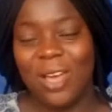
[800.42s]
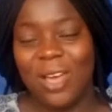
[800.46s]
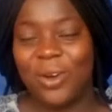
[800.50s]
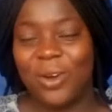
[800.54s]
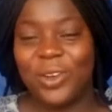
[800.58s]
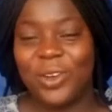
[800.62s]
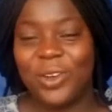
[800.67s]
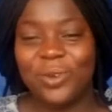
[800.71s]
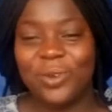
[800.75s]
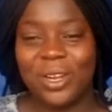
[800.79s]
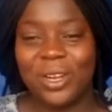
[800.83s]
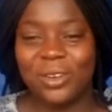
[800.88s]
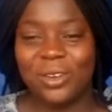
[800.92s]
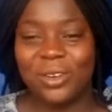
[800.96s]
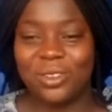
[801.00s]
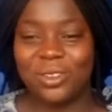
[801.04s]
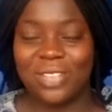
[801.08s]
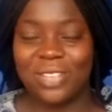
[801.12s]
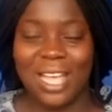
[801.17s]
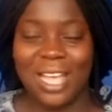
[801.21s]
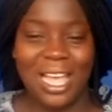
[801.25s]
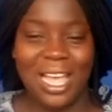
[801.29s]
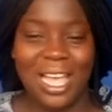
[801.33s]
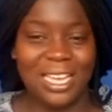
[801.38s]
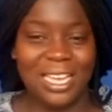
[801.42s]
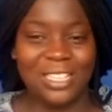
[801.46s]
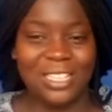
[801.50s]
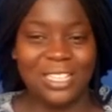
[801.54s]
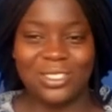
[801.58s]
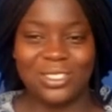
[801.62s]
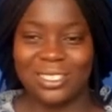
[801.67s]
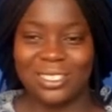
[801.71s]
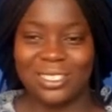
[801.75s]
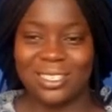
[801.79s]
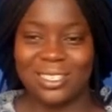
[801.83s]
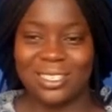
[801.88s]
What do I know to add
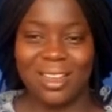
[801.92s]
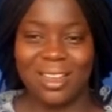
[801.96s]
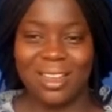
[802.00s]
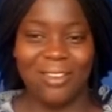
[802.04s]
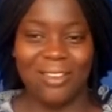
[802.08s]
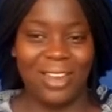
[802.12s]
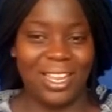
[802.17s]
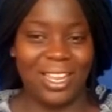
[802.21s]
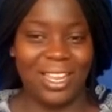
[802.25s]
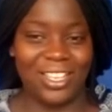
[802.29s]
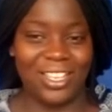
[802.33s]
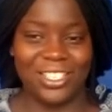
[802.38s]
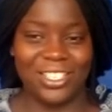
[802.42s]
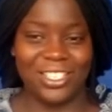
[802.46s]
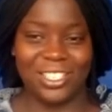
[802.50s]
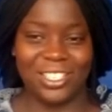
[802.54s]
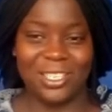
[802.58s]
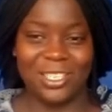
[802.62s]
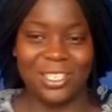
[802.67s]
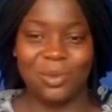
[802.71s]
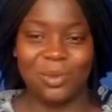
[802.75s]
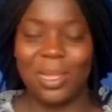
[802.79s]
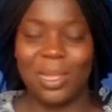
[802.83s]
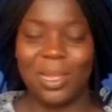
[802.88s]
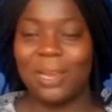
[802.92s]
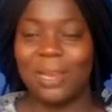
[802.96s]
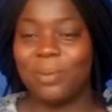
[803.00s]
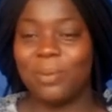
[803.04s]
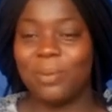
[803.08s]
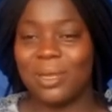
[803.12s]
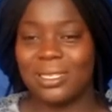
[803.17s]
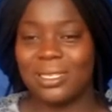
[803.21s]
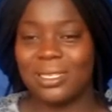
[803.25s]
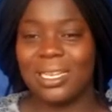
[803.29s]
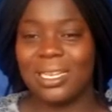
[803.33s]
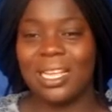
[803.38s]
into this relationship? And the
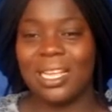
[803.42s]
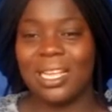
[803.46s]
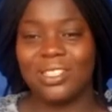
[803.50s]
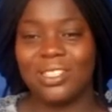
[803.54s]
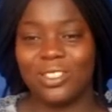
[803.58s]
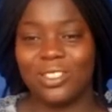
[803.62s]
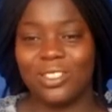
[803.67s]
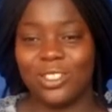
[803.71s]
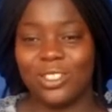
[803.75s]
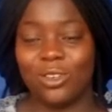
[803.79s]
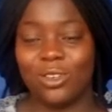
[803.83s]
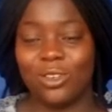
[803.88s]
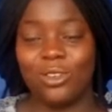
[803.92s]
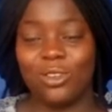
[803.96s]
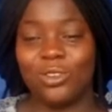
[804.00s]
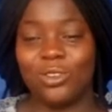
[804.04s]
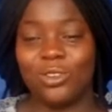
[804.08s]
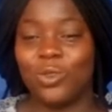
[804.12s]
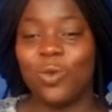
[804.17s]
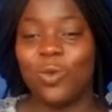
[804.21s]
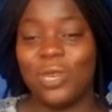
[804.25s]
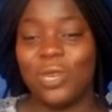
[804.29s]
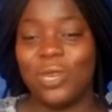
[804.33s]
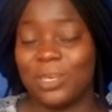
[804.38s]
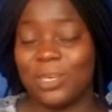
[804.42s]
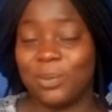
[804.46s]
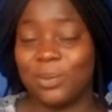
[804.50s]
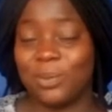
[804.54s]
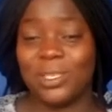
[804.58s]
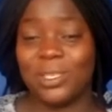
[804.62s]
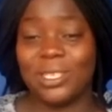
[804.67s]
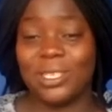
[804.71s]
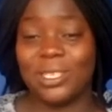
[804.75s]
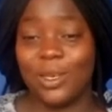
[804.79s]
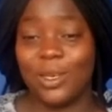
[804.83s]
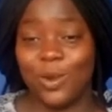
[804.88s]
person has to show you to what the
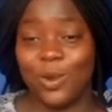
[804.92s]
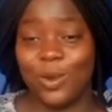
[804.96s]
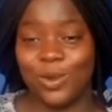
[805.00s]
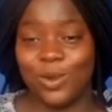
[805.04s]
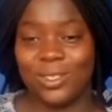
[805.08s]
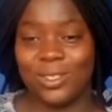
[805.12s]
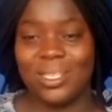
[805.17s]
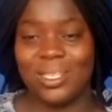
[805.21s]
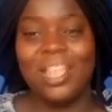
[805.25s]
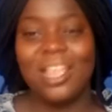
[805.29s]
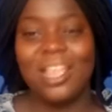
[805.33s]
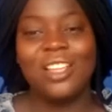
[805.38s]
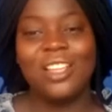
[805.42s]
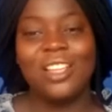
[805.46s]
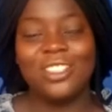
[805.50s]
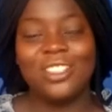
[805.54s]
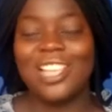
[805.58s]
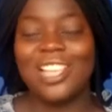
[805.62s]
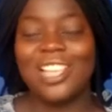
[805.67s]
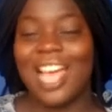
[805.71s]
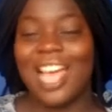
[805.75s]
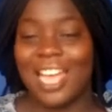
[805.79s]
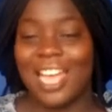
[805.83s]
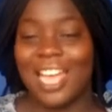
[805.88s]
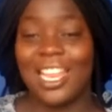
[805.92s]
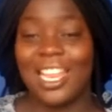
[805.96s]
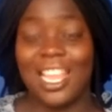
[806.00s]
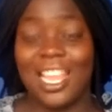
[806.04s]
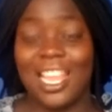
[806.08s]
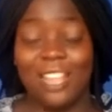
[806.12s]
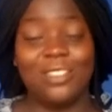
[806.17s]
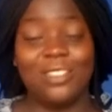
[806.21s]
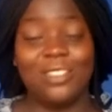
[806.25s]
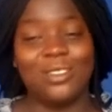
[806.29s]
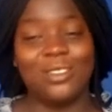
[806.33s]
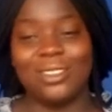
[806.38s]
person knows to add
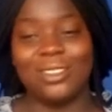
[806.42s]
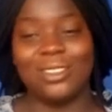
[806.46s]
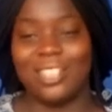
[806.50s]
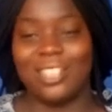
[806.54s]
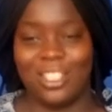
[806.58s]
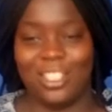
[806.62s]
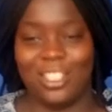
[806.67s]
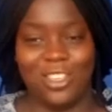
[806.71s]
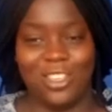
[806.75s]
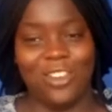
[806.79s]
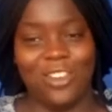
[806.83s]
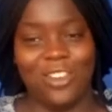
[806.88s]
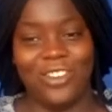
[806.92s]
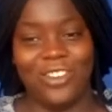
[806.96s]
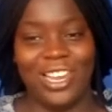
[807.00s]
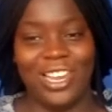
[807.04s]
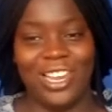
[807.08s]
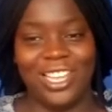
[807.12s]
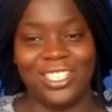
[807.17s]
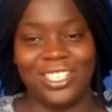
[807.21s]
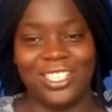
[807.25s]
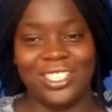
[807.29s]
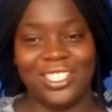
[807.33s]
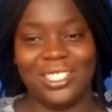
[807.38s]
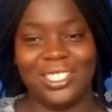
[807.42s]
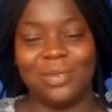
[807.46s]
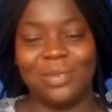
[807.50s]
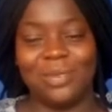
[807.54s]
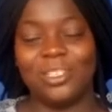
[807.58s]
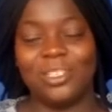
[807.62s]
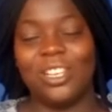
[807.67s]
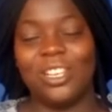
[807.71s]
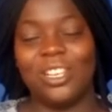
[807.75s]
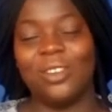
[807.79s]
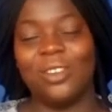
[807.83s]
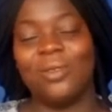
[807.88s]
into your relationship.
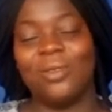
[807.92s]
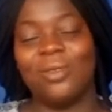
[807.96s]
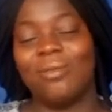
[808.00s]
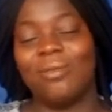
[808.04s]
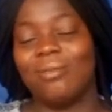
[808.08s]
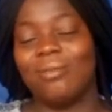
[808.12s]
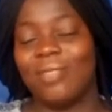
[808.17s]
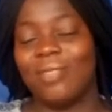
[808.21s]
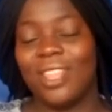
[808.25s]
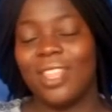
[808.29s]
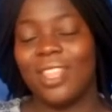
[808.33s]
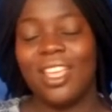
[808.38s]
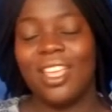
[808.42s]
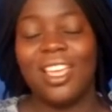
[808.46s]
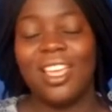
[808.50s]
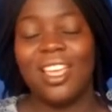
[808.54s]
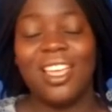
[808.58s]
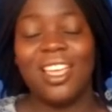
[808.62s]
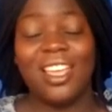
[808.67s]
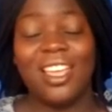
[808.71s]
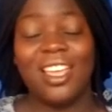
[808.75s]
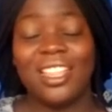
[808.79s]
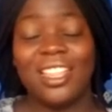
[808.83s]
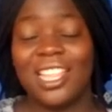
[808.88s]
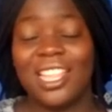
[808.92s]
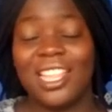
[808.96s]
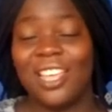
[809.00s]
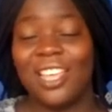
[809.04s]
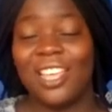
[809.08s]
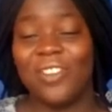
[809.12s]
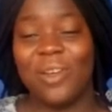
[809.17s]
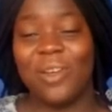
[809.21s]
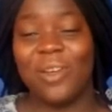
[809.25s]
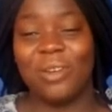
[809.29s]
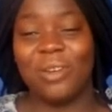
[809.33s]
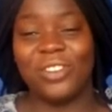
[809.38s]
So, thank
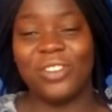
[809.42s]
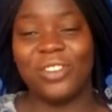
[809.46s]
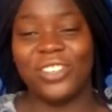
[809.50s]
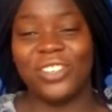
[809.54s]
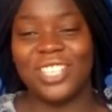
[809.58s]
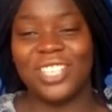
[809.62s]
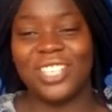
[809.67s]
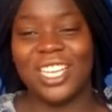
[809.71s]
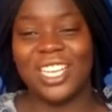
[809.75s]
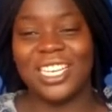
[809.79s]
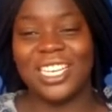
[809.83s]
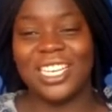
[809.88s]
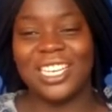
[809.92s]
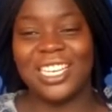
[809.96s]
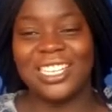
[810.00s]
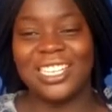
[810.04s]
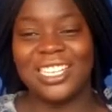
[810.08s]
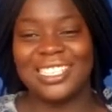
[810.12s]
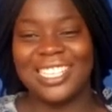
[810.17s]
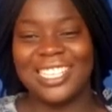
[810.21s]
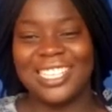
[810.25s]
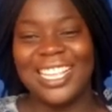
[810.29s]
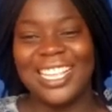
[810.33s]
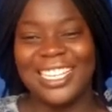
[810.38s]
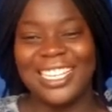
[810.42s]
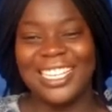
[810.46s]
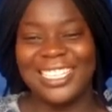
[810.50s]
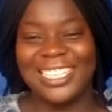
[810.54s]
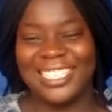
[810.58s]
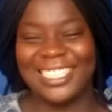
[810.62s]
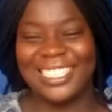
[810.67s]
you very much for joining us.